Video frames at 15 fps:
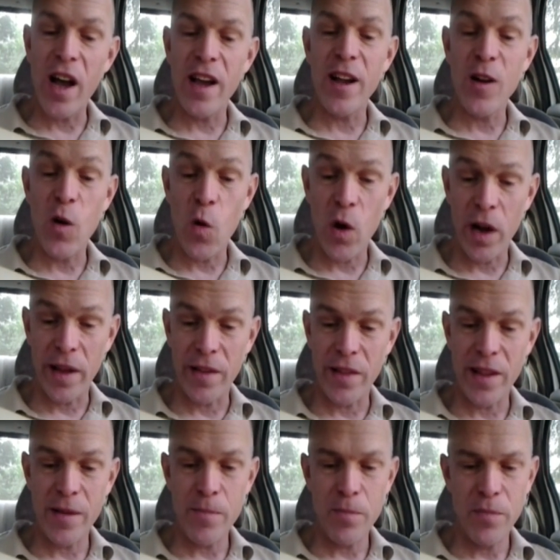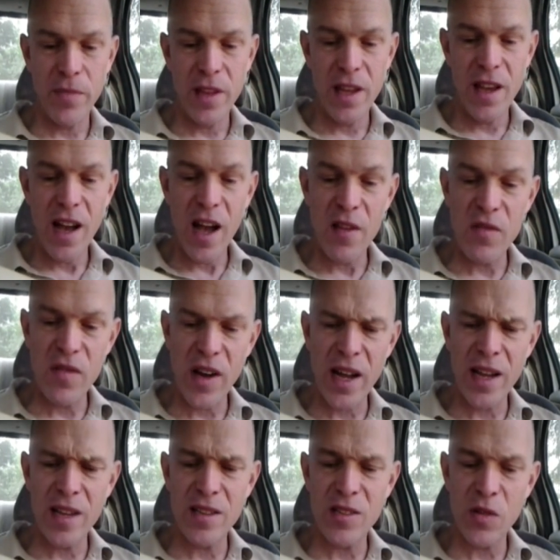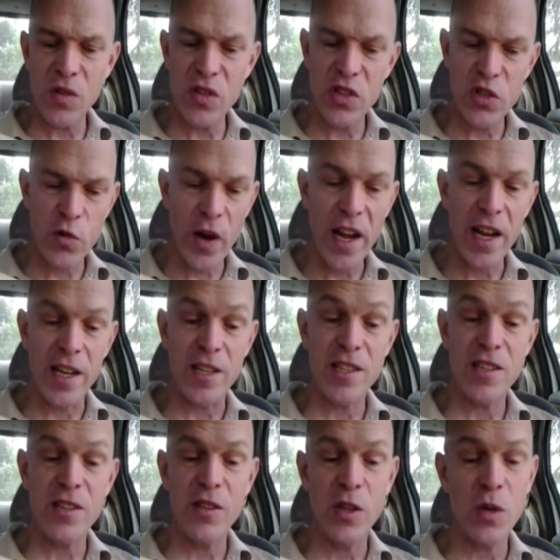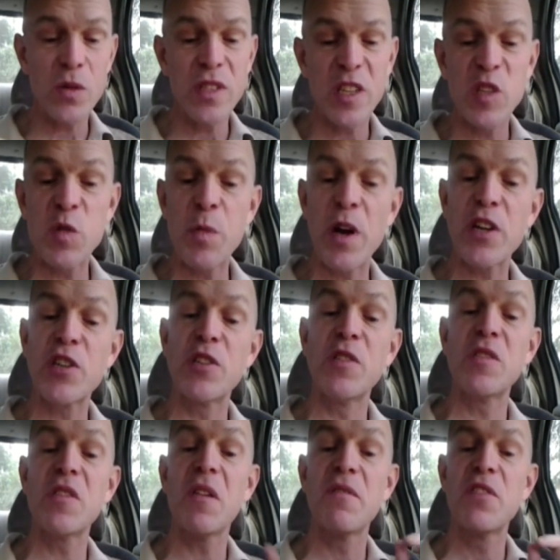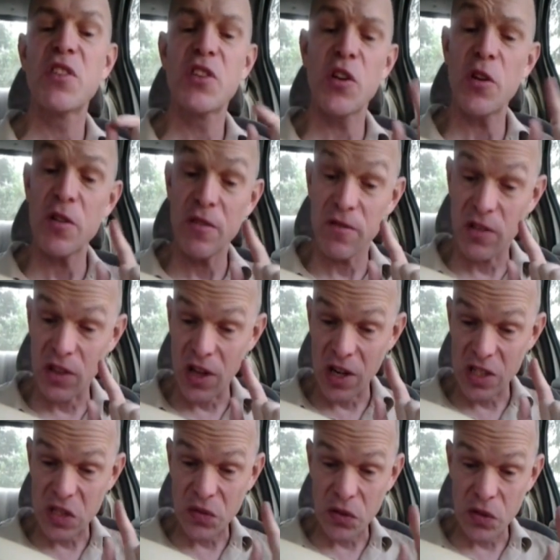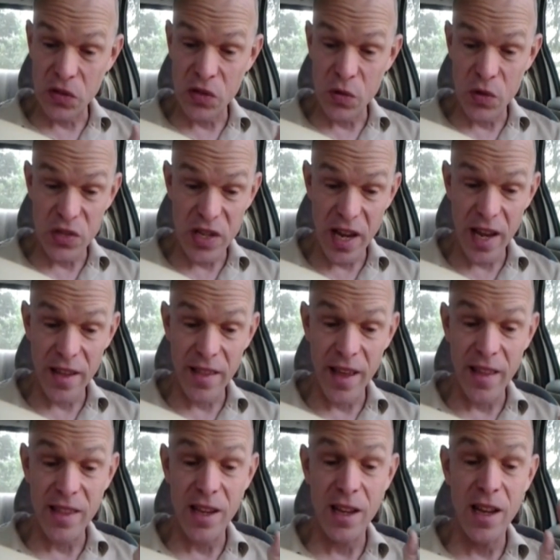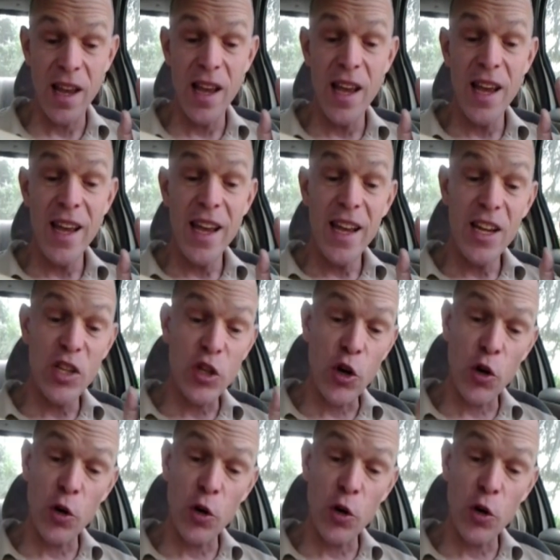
This is why, accordingly, I find so strange those expressions of certain philosophers who say that the